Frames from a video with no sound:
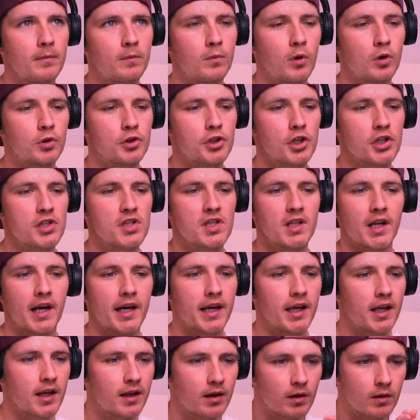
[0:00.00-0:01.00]
will just
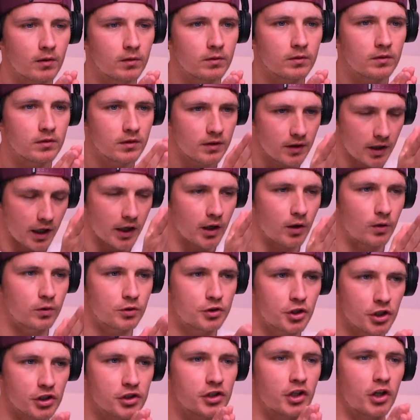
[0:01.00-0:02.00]
like
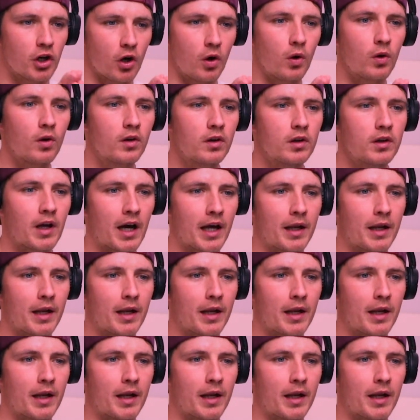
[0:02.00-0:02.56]
it'll just go.